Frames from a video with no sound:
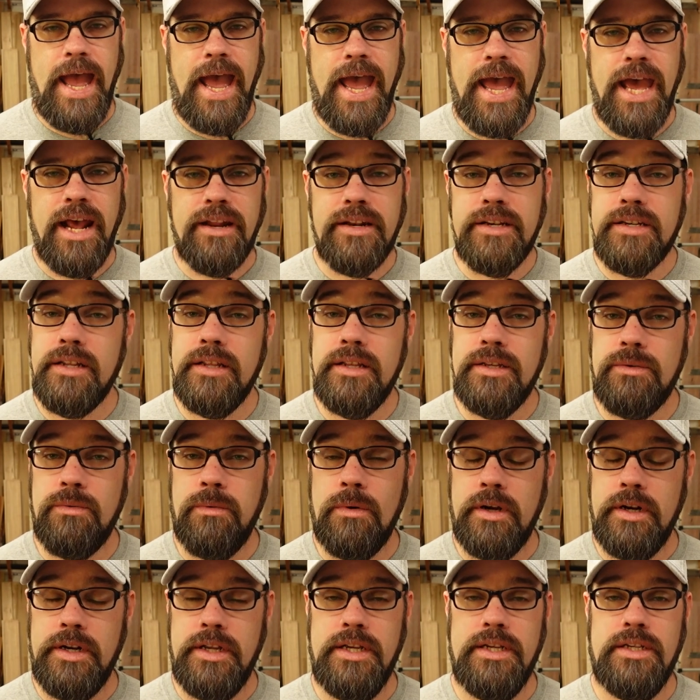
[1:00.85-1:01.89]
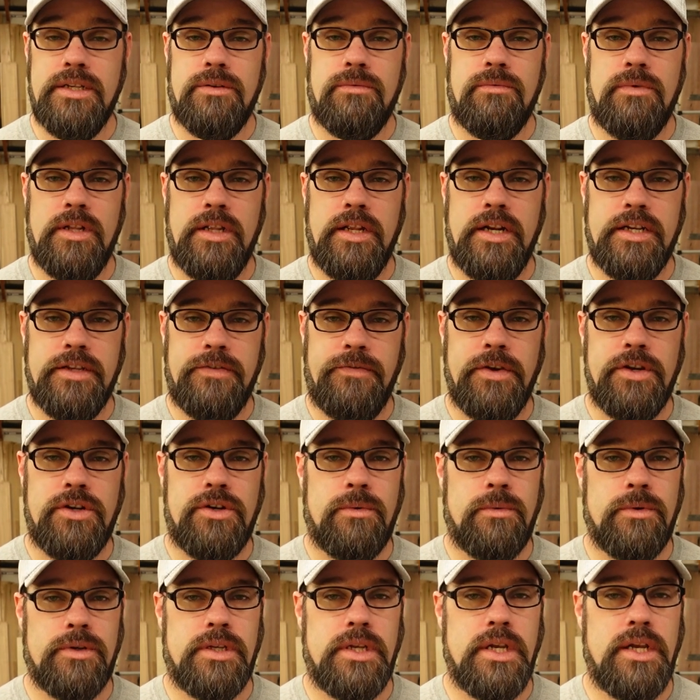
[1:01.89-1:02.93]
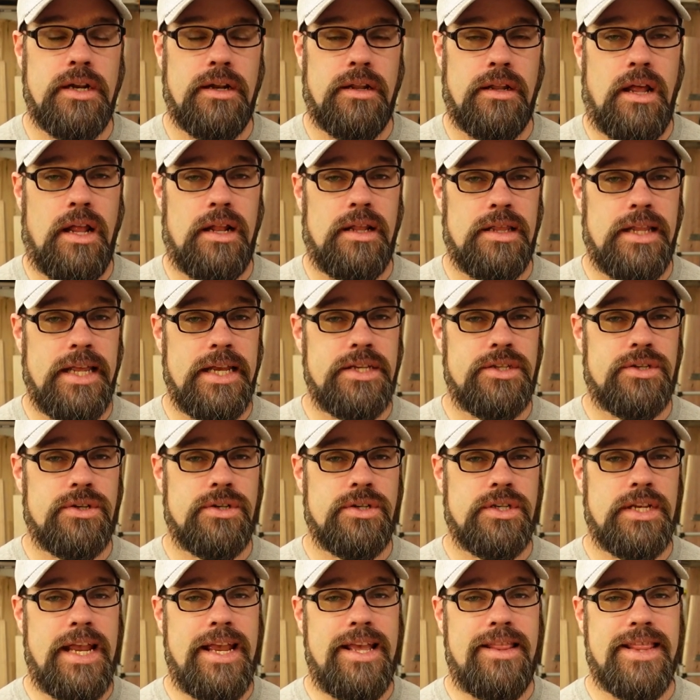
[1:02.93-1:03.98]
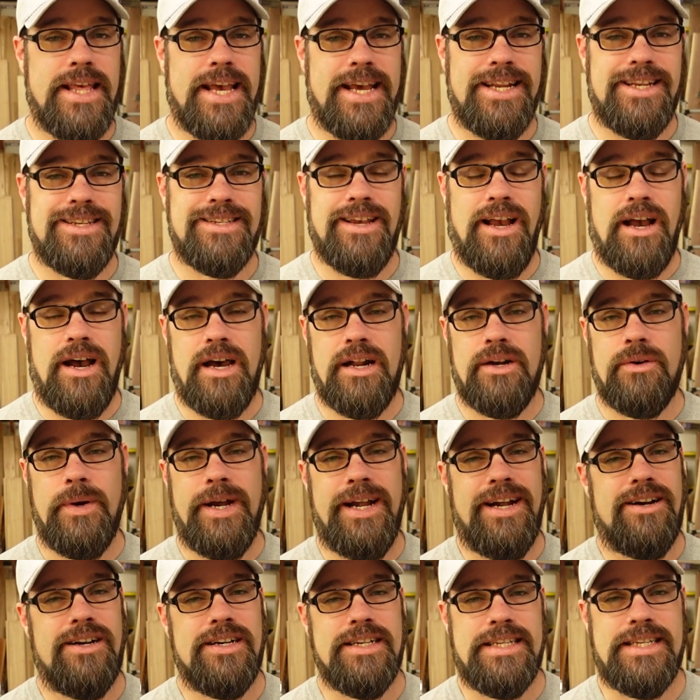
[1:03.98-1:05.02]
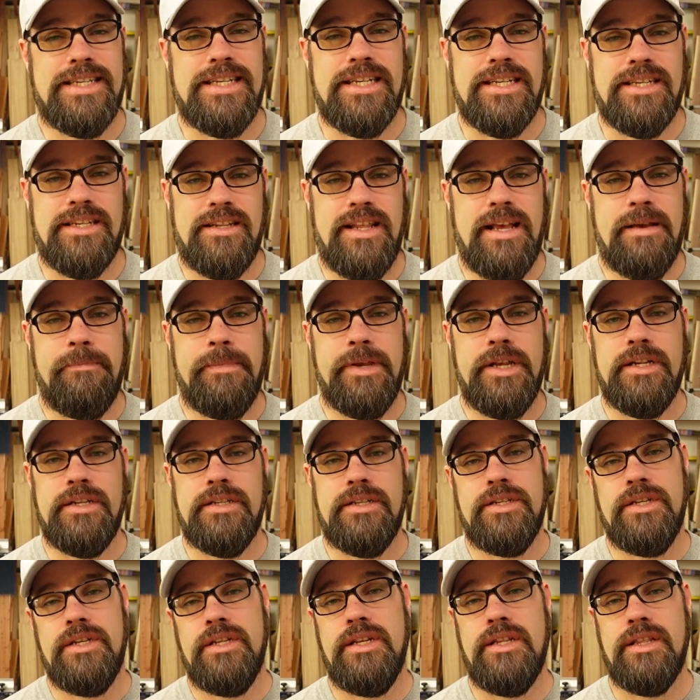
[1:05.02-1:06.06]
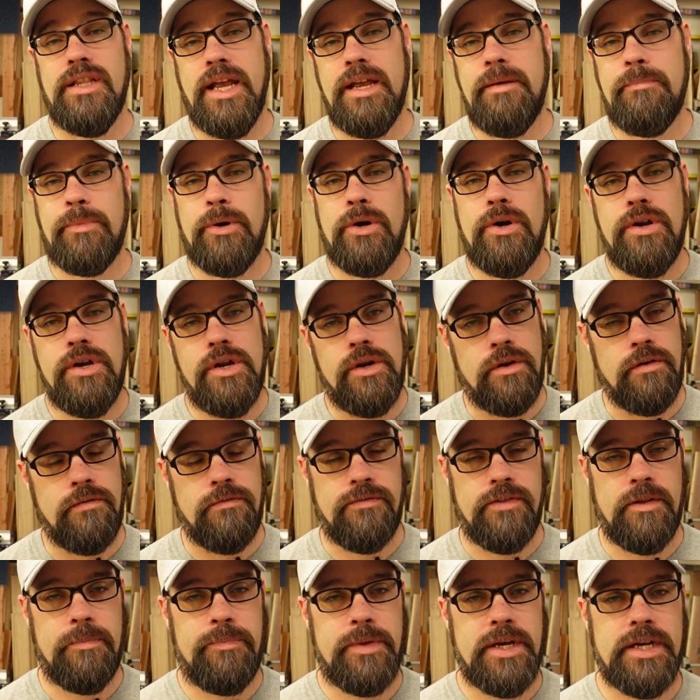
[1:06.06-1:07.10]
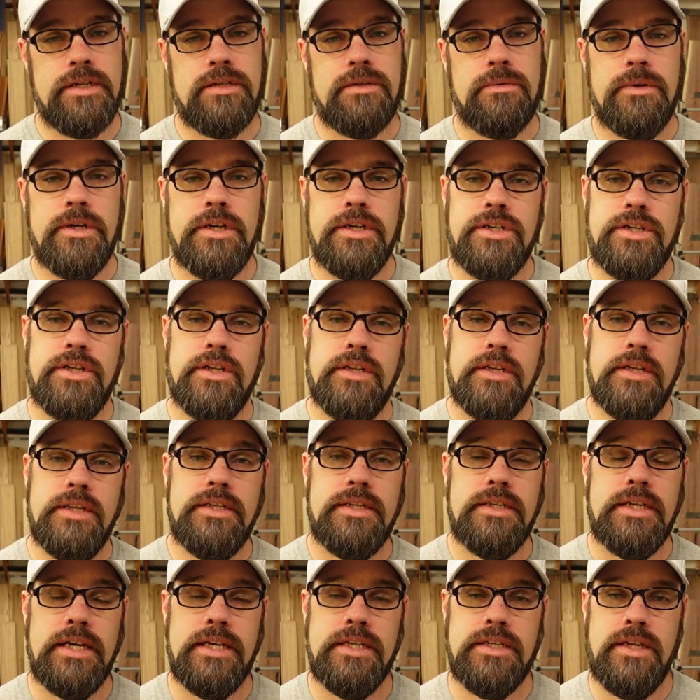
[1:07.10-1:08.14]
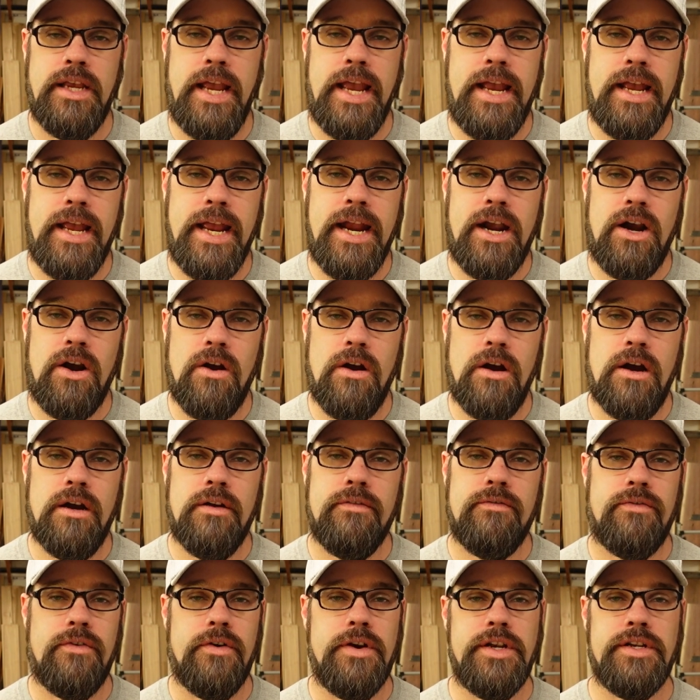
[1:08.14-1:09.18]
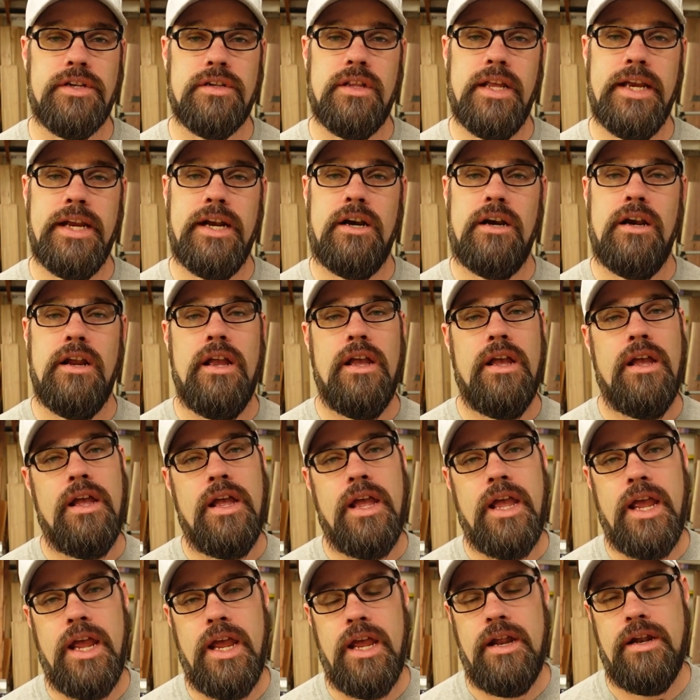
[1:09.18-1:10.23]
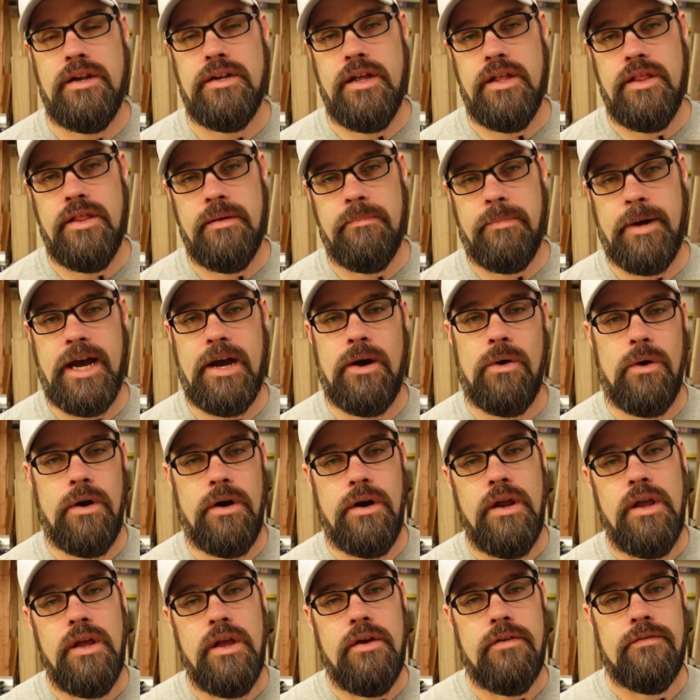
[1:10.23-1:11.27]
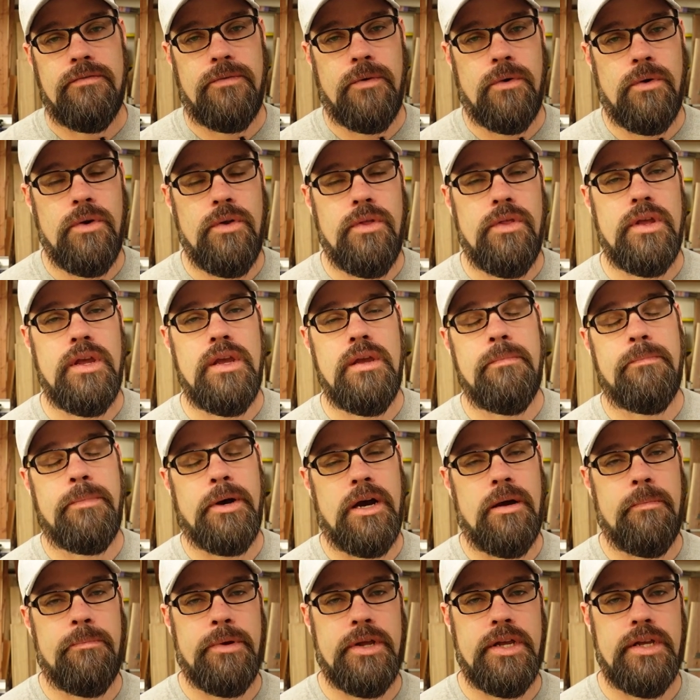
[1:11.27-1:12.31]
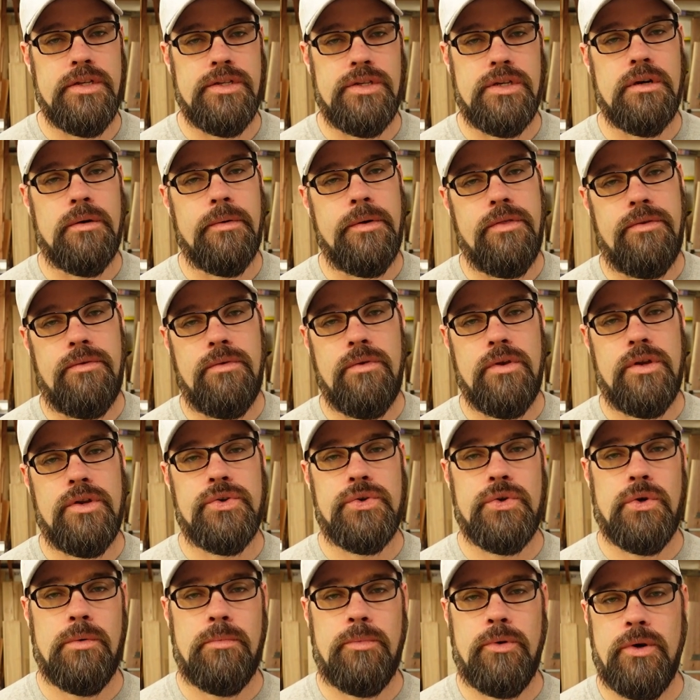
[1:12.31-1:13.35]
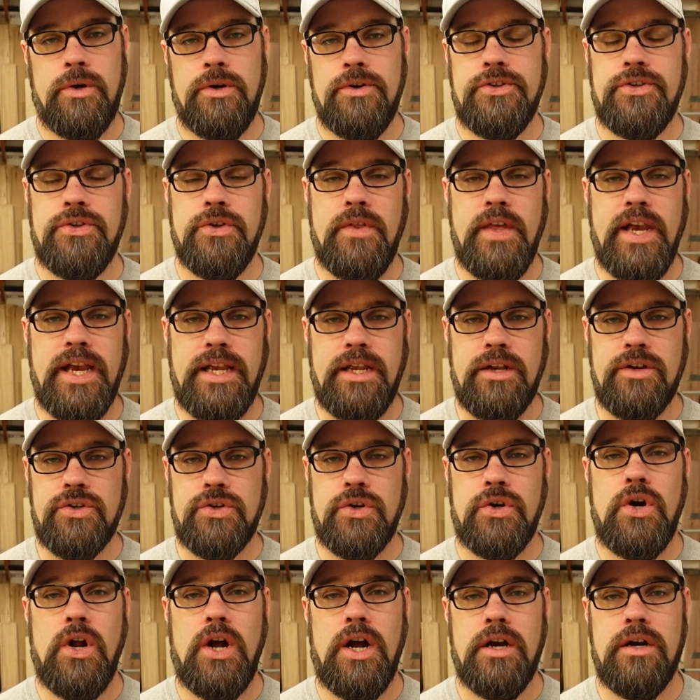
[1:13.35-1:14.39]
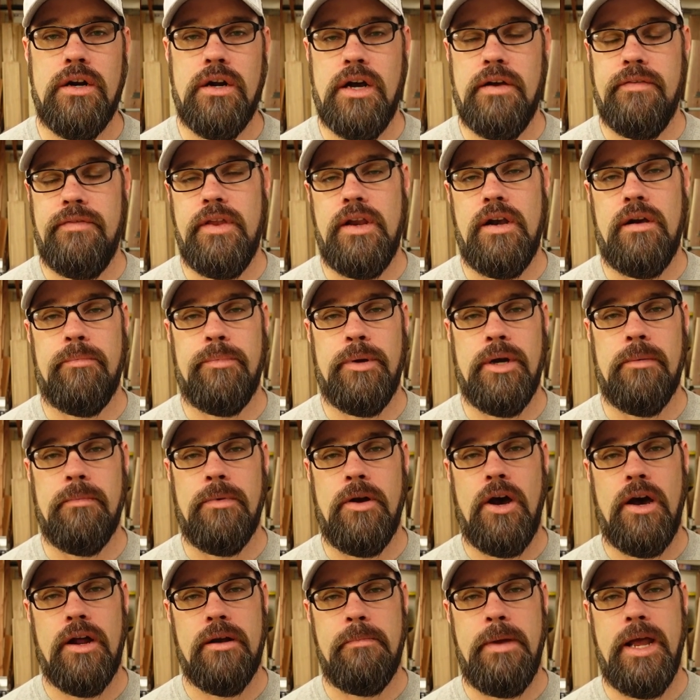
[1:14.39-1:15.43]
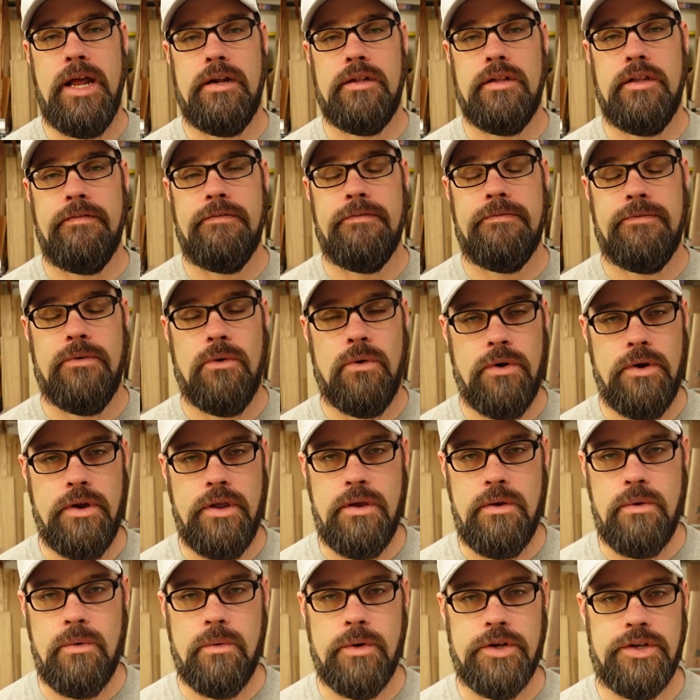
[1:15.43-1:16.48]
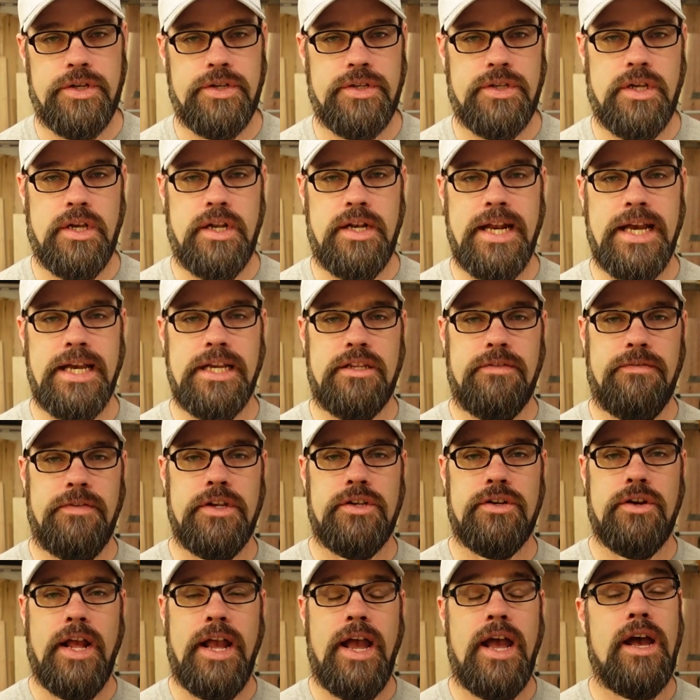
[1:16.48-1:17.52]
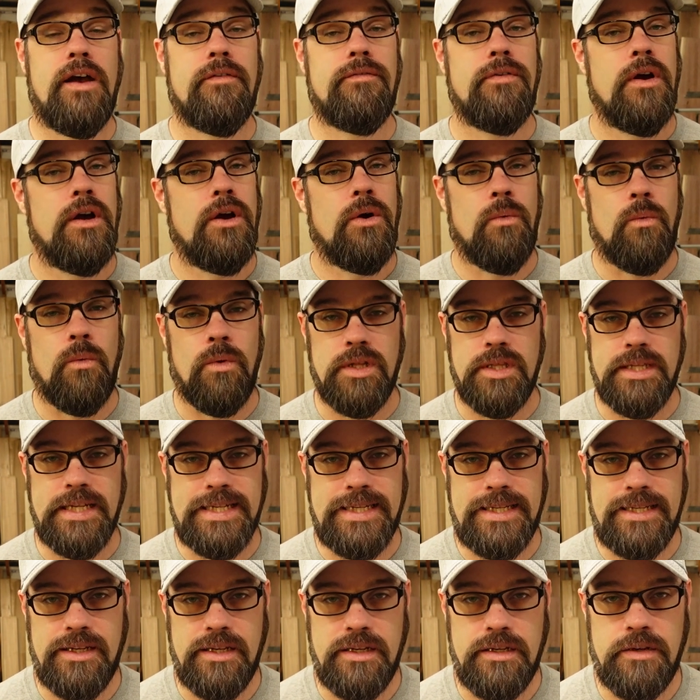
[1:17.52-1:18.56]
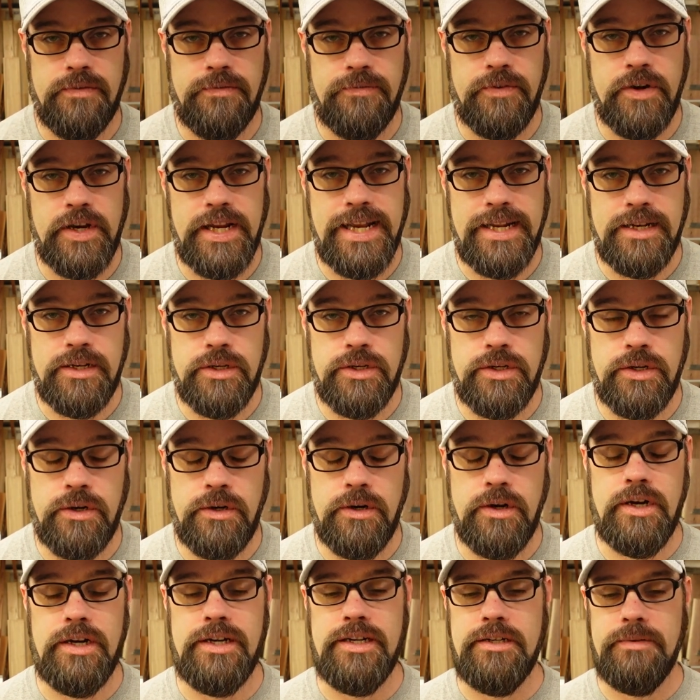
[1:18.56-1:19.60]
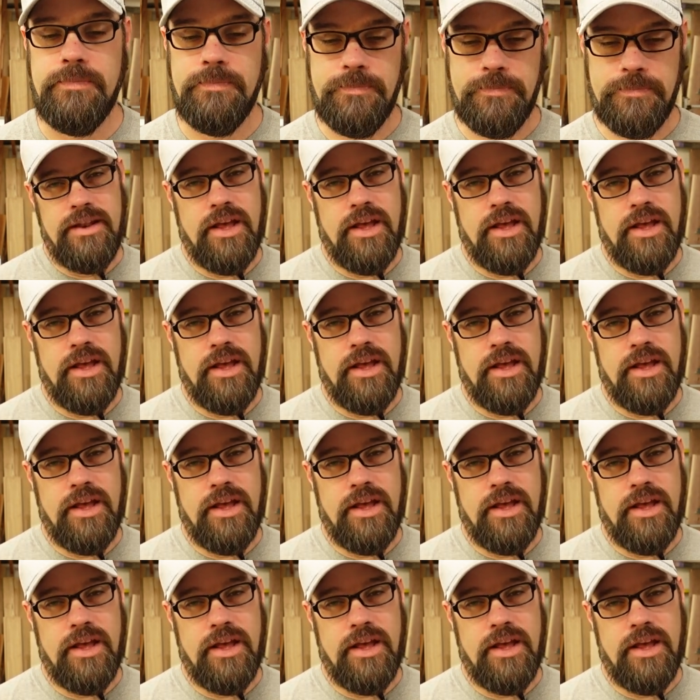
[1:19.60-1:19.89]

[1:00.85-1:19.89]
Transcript: Added to this one is a really nice feature. We're seeing a lot of lasers and that is auto air assist. That means in Lightburn, you can flip that switch. It says air on for each layer and the power for the pump is going through the control board so that can turn on and off the air pump automatically for you, which is a nice feature to have one less thing to forget to turn on.